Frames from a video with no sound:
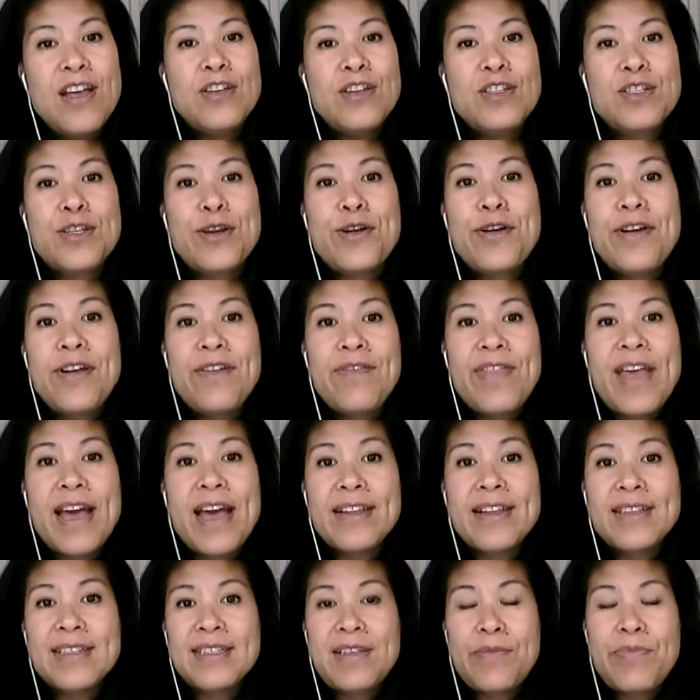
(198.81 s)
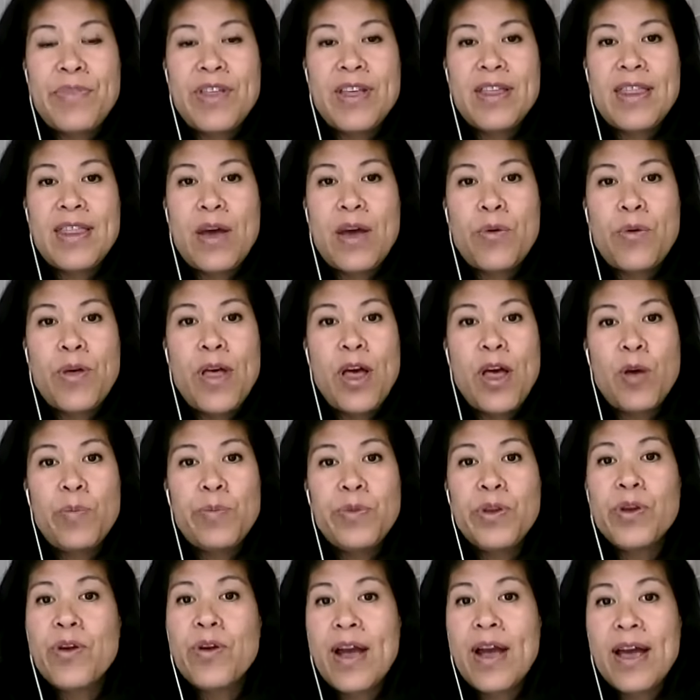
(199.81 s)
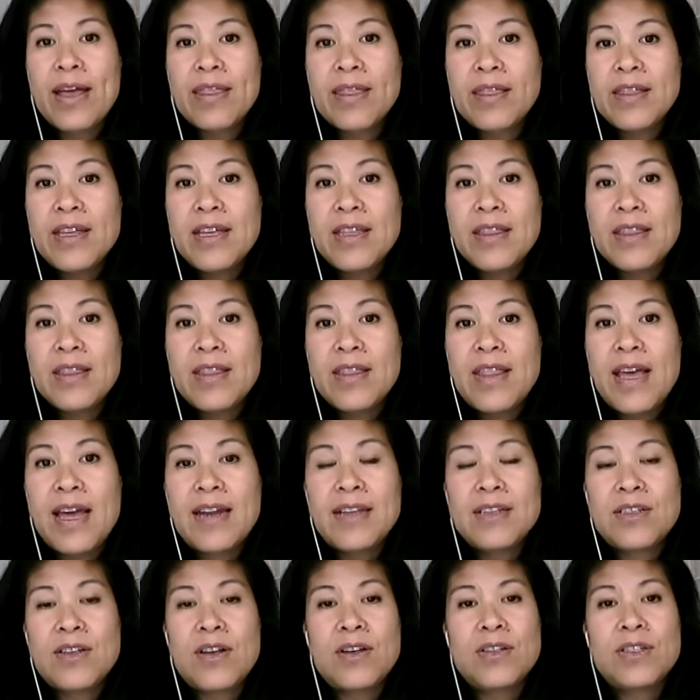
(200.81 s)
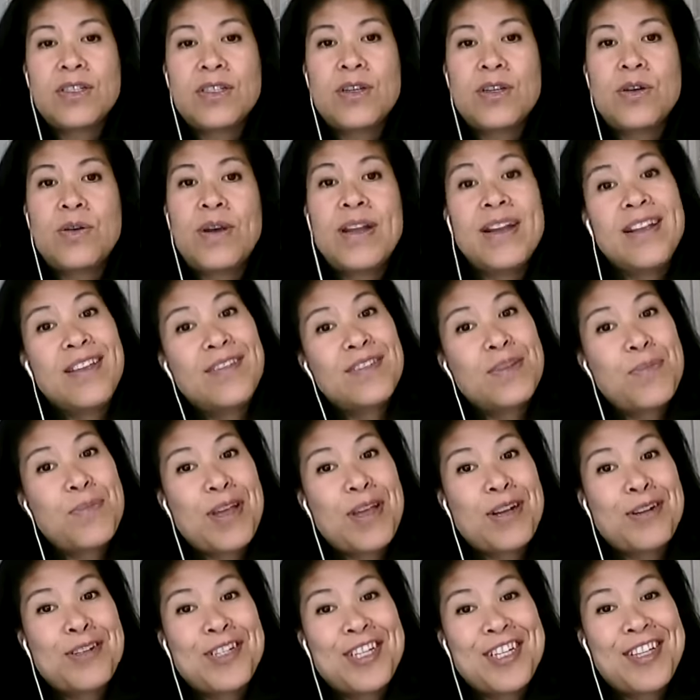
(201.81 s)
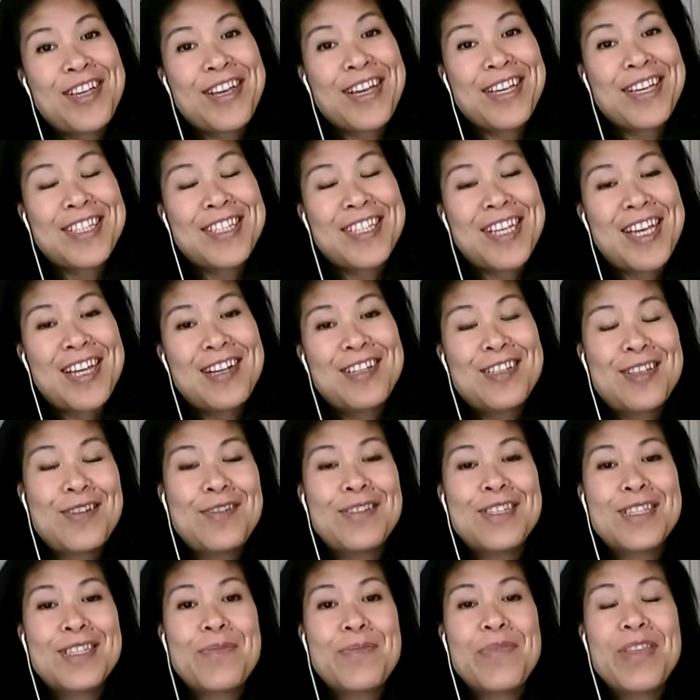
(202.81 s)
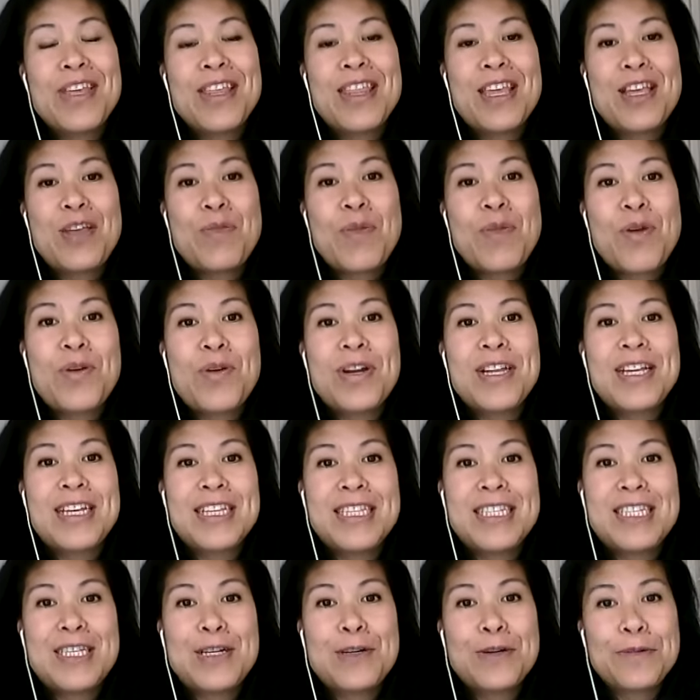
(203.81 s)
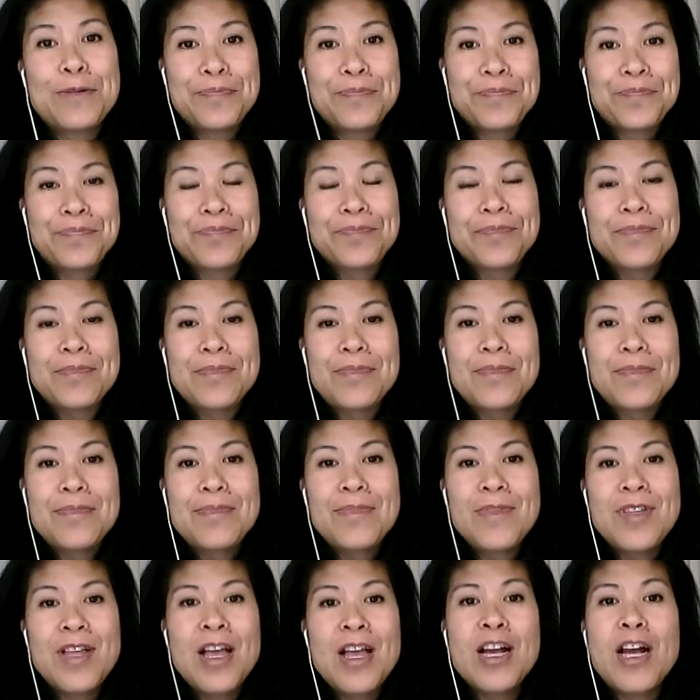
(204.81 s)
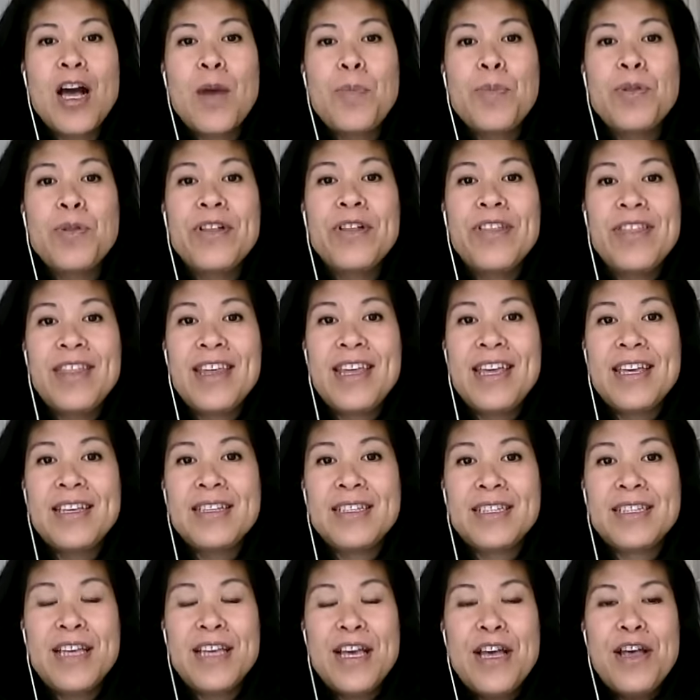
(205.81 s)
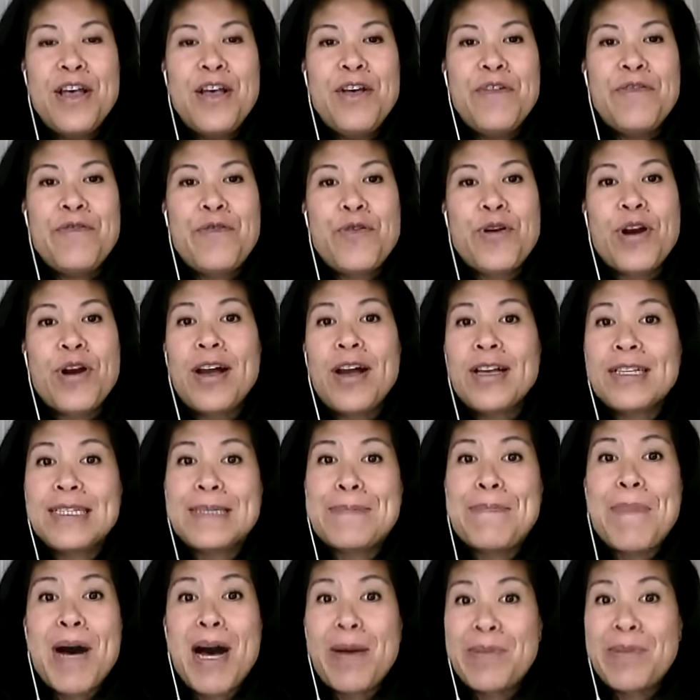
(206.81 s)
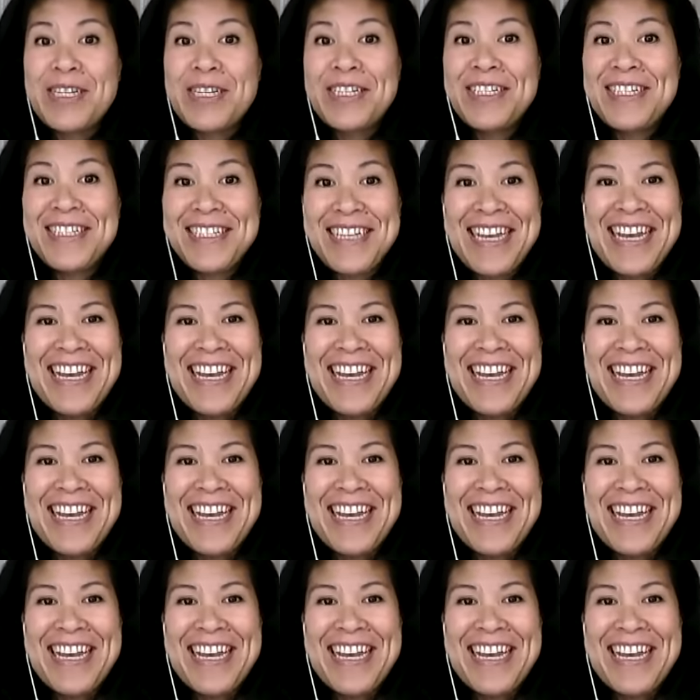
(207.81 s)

So if that is something that will help your athlete, then that is also, and it gives them energy, like I said. So it's something that you may want to consider. A couple of things for us mamas.